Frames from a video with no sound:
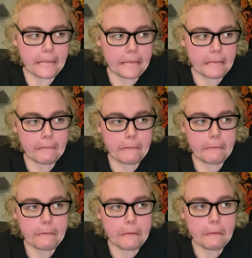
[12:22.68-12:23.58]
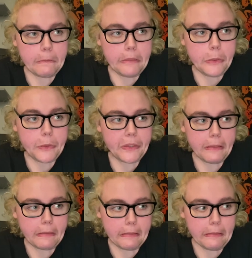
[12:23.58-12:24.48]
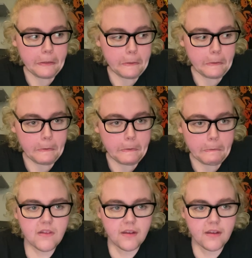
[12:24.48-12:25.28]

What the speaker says: This is under abuse allegations.